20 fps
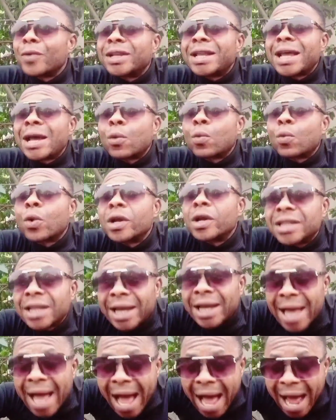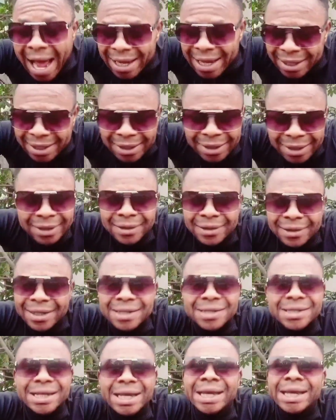With that worldly guy.
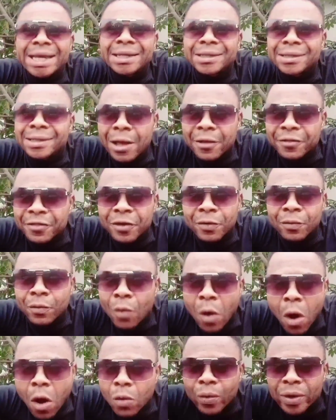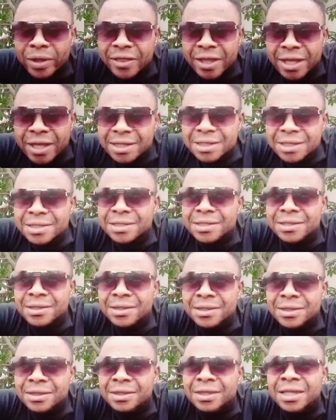There ain't nothing wrong with this
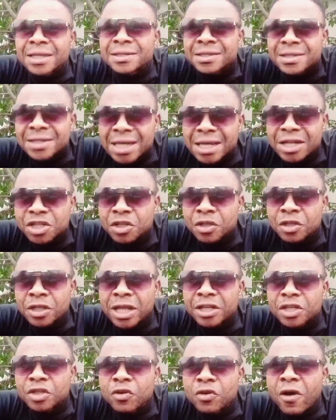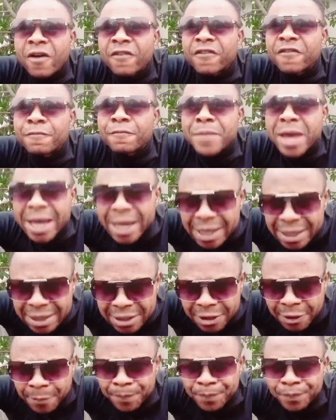decision that you have
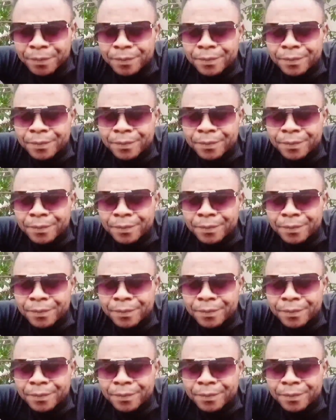made.